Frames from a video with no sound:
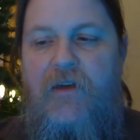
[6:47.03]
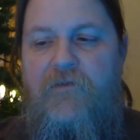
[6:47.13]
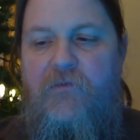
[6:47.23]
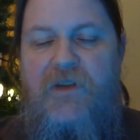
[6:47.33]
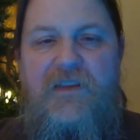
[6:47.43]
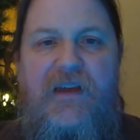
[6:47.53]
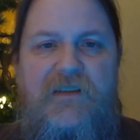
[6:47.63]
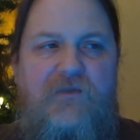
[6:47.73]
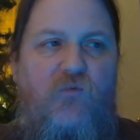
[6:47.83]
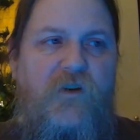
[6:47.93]
For me,
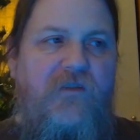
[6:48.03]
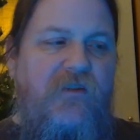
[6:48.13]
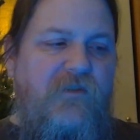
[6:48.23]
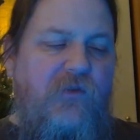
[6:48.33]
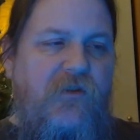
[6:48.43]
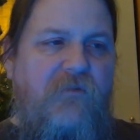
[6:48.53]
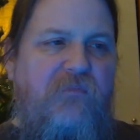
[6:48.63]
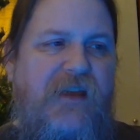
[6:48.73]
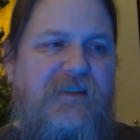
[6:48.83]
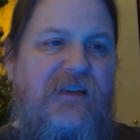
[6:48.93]
that's one of the sort of the
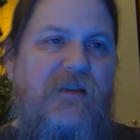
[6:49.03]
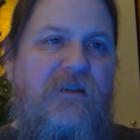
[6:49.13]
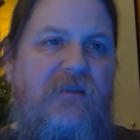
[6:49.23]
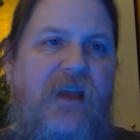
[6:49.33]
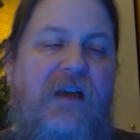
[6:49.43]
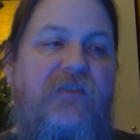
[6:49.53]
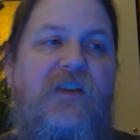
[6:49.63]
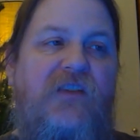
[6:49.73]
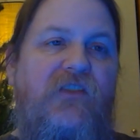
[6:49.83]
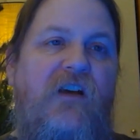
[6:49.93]
basic
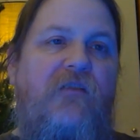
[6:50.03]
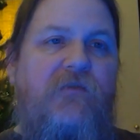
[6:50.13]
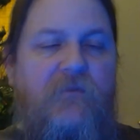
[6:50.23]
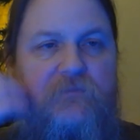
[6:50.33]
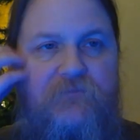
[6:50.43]
ethics of